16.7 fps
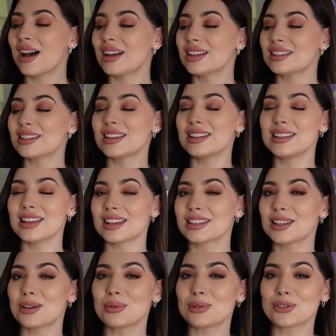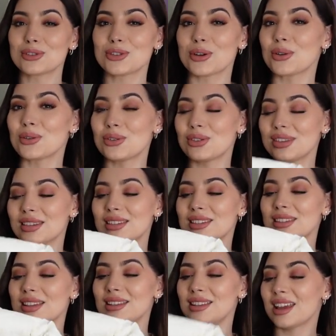And next I want to show you
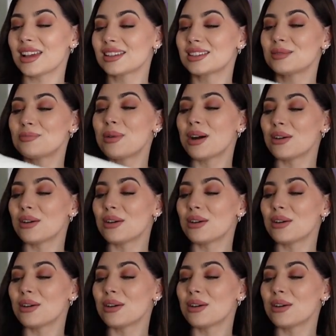this next